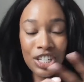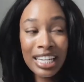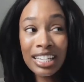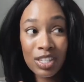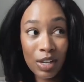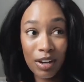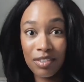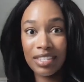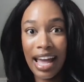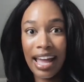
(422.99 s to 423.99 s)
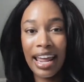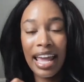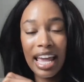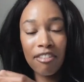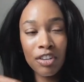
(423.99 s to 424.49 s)
She deserves that.
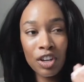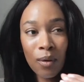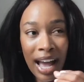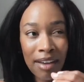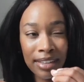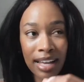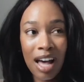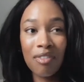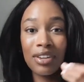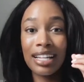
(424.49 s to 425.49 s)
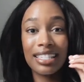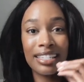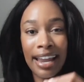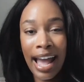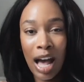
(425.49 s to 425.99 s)
If you don't have the
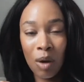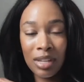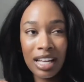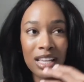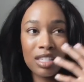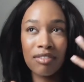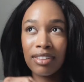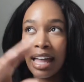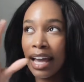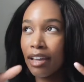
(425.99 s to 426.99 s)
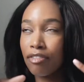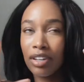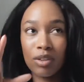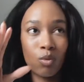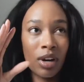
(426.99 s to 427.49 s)
confidence now because of life
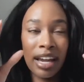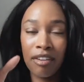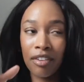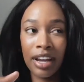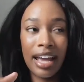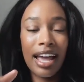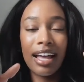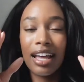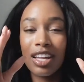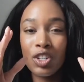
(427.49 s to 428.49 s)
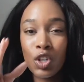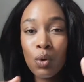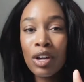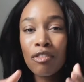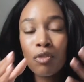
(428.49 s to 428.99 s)
and whatever,
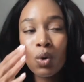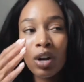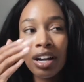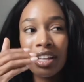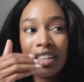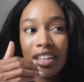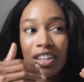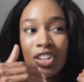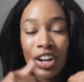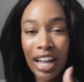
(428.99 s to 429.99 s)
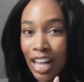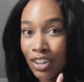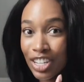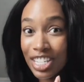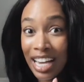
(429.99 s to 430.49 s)
do it for your
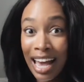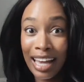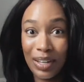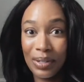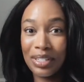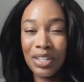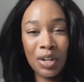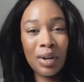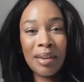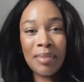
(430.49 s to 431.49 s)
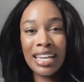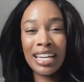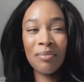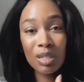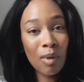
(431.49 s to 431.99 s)
inner child. You know what I
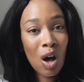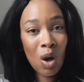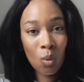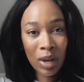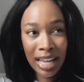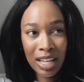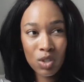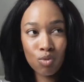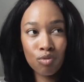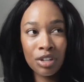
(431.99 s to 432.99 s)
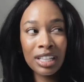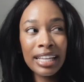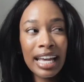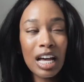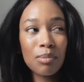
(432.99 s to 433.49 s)
mean? Small wins
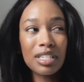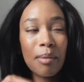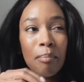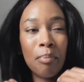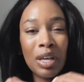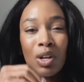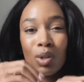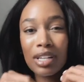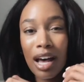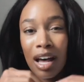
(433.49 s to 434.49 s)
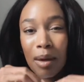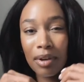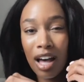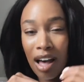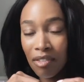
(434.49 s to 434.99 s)
really help to build
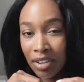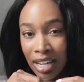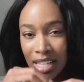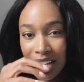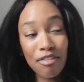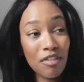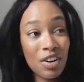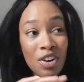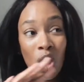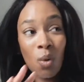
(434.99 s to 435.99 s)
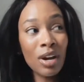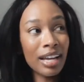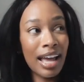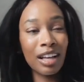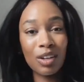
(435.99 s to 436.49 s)
up confidence. If for no one
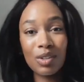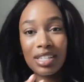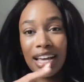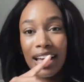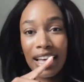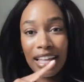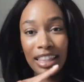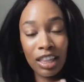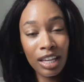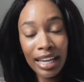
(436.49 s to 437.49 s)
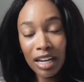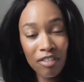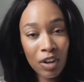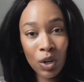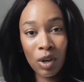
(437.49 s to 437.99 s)
else, look at
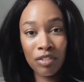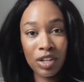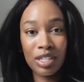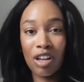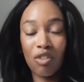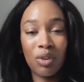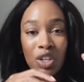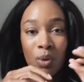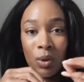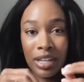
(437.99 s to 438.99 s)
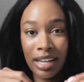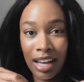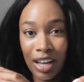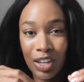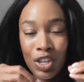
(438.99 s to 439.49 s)
a photo of yourself when you were
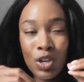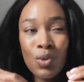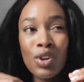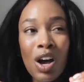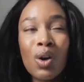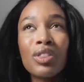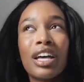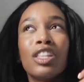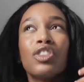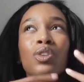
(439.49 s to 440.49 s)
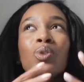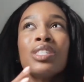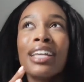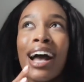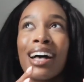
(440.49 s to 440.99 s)
young. You know the
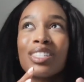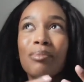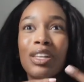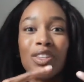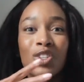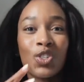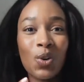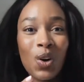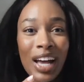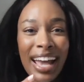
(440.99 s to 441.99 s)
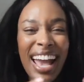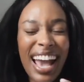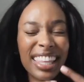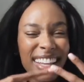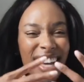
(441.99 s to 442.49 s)
enthusiasm and the joy
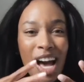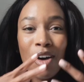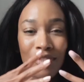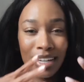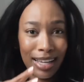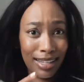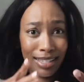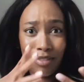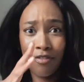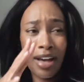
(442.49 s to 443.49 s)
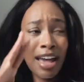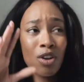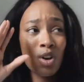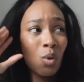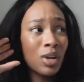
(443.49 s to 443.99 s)
and the confidence. I
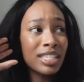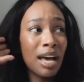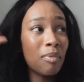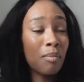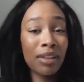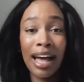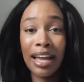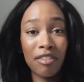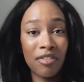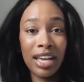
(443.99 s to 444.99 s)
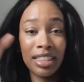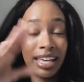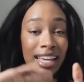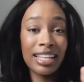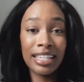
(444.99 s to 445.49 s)
don't know what type of blind faith
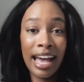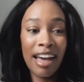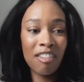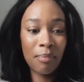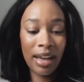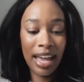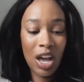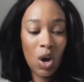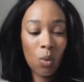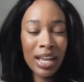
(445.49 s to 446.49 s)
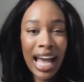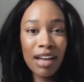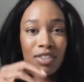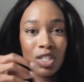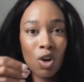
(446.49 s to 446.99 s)
kids have, but we
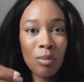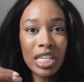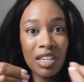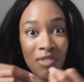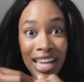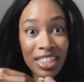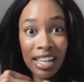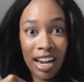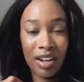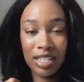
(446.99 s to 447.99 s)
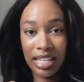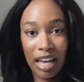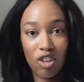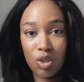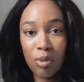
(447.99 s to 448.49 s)
have so much faith in
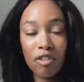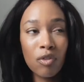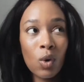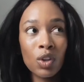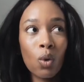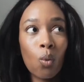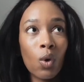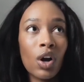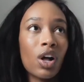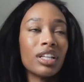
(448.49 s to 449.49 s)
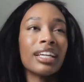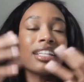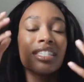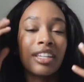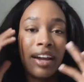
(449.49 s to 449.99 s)
ourselves before the world
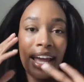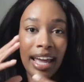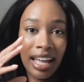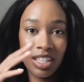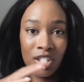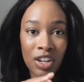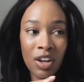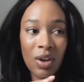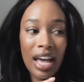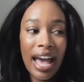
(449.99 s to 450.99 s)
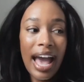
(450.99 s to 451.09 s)
gets in our heads, you know?